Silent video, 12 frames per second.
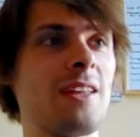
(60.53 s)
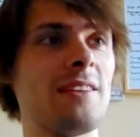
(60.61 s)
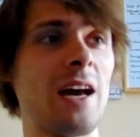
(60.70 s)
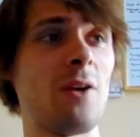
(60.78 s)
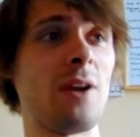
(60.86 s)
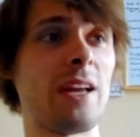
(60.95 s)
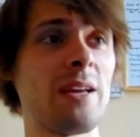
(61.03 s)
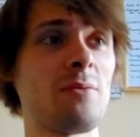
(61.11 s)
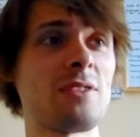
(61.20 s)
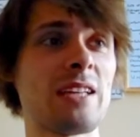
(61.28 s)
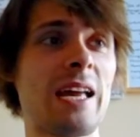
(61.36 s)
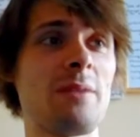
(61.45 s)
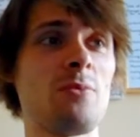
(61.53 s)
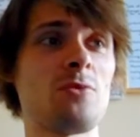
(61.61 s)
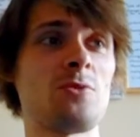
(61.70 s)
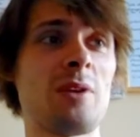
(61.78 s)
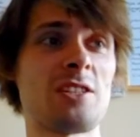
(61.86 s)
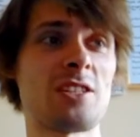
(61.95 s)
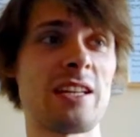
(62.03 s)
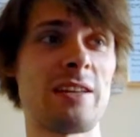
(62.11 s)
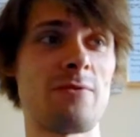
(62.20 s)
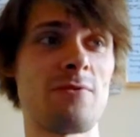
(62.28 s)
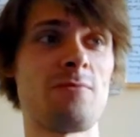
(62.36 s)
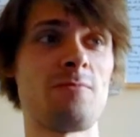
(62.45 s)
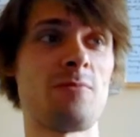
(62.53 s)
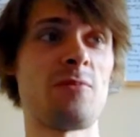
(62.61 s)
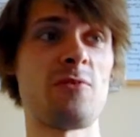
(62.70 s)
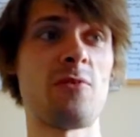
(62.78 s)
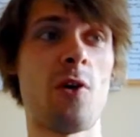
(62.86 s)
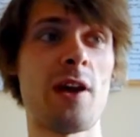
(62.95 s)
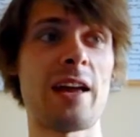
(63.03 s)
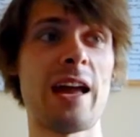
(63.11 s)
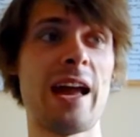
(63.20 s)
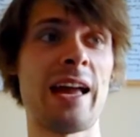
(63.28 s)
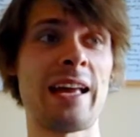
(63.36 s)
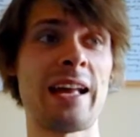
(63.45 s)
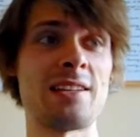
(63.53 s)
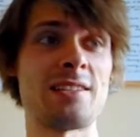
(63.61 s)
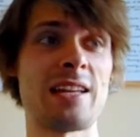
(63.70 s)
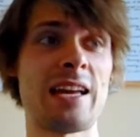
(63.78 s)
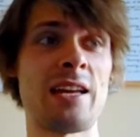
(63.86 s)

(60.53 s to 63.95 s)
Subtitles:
Now, he was able to actually fight against